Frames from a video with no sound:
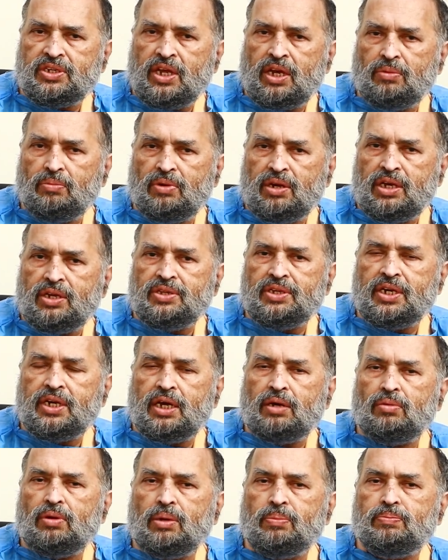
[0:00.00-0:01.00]
namely they
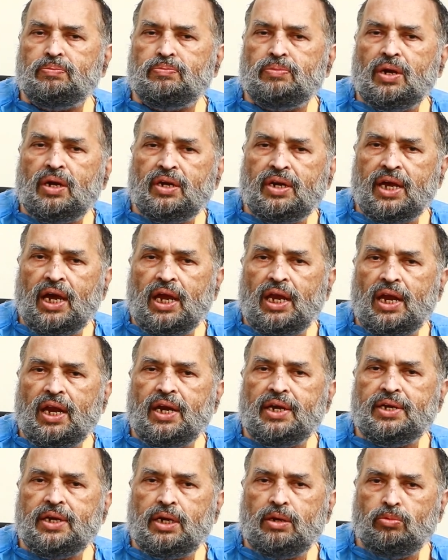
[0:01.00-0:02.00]
develop
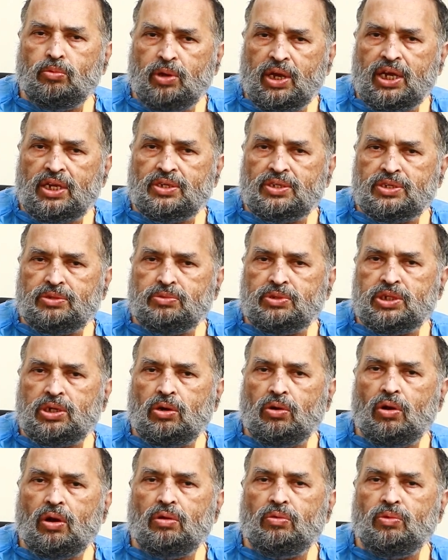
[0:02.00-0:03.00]
dilated veins which are
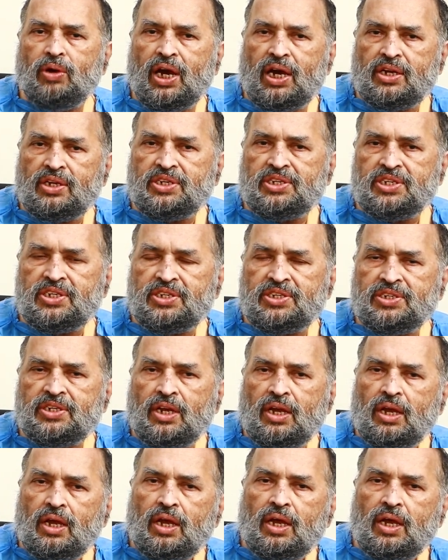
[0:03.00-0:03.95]
called varices,